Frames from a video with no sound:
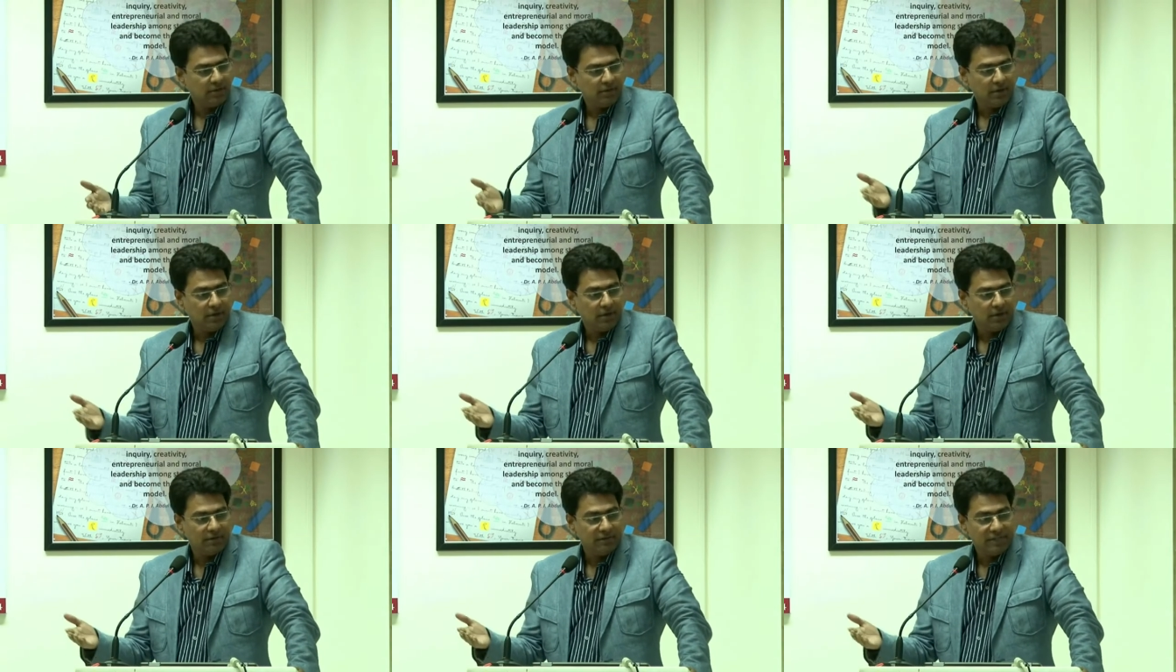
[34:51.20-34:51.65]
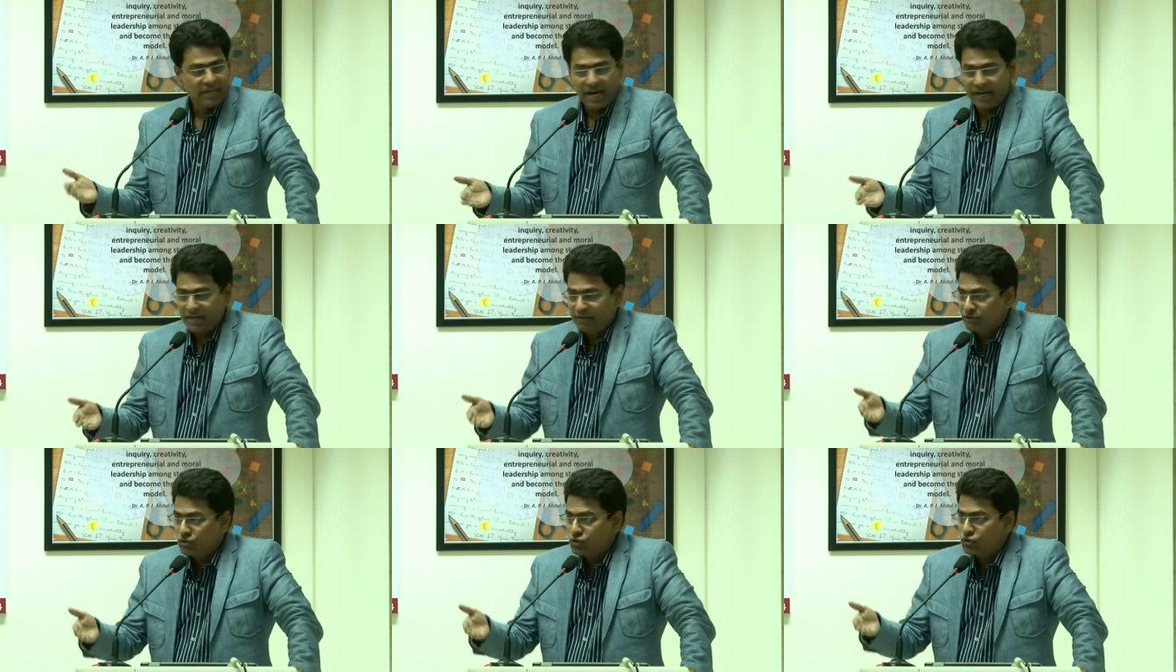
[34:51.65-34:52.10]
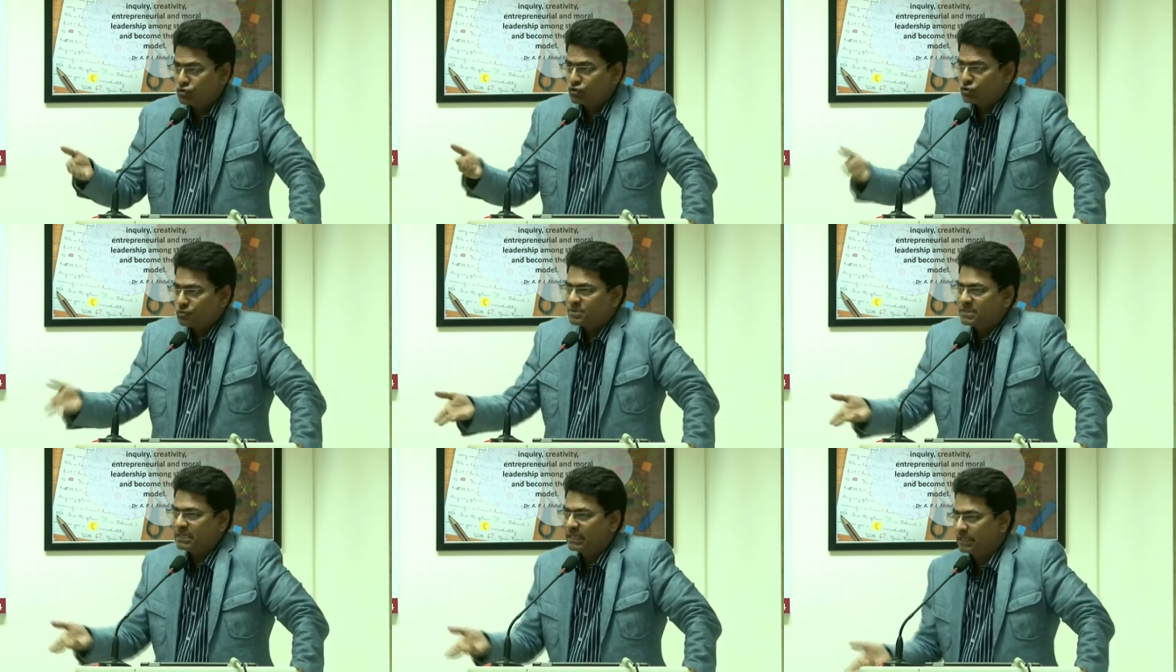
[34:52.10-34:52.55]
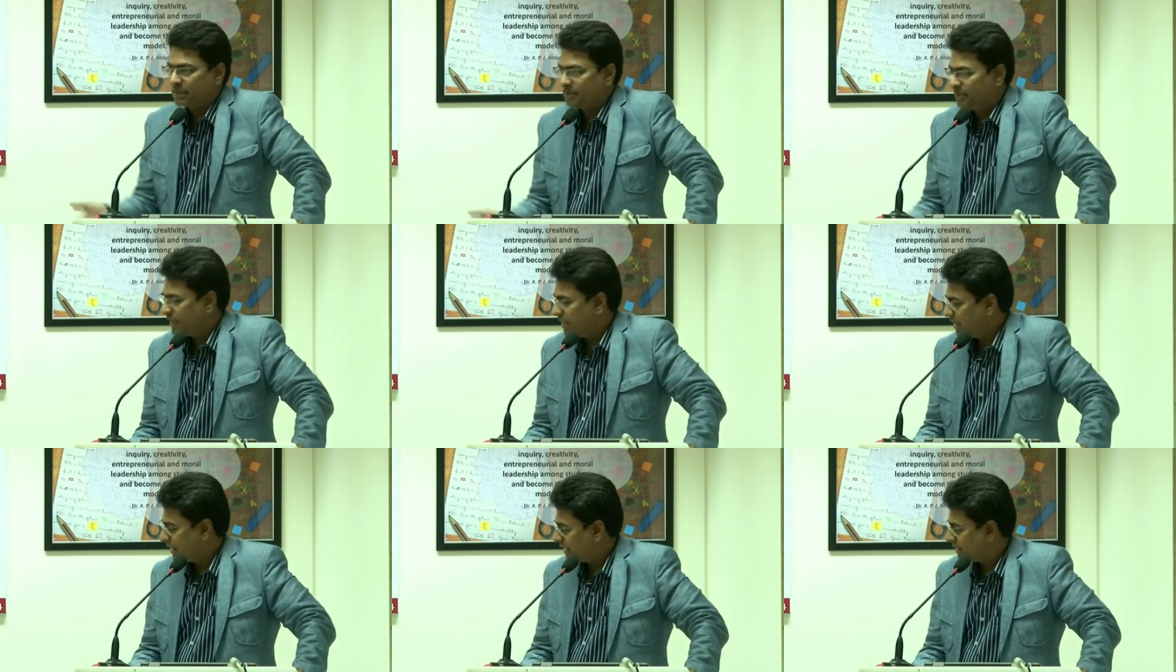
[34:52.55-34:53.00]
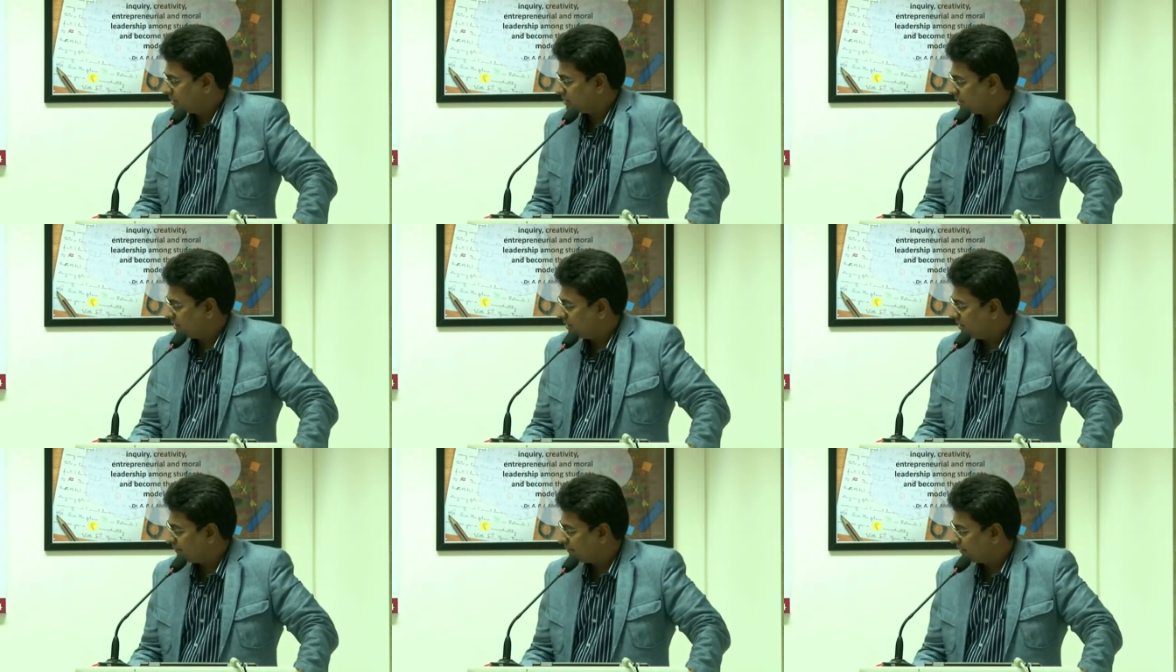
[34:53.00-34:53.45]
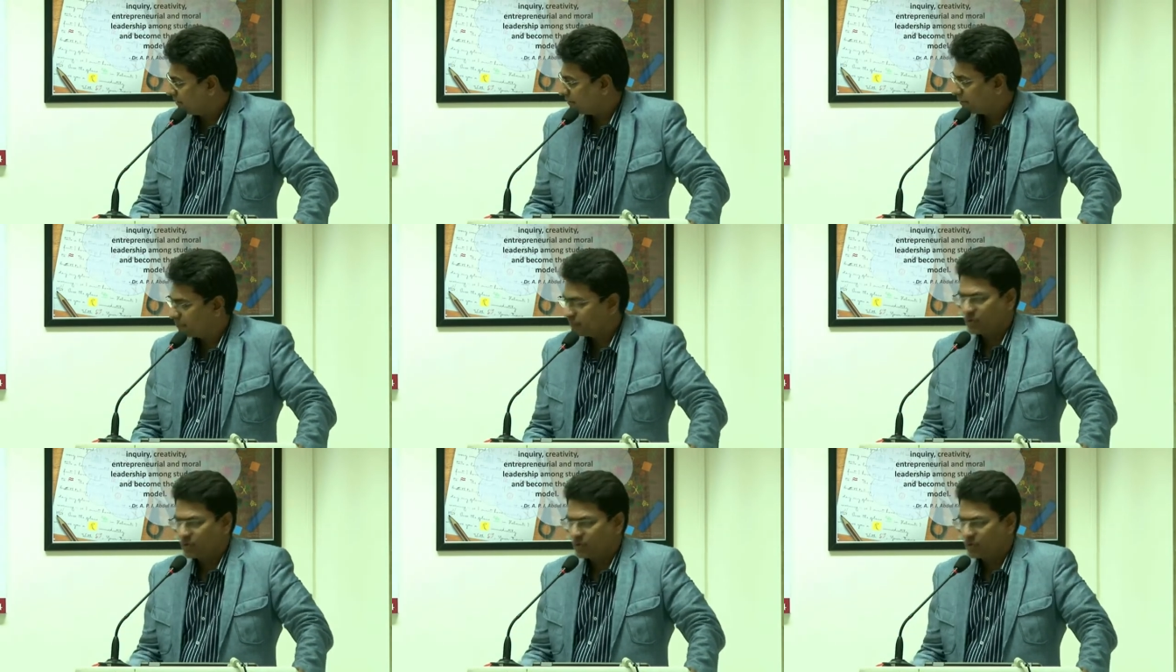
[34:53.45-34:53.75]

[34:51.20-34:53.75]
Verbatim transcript: uh, they had even troops in Libya against Gaddafi.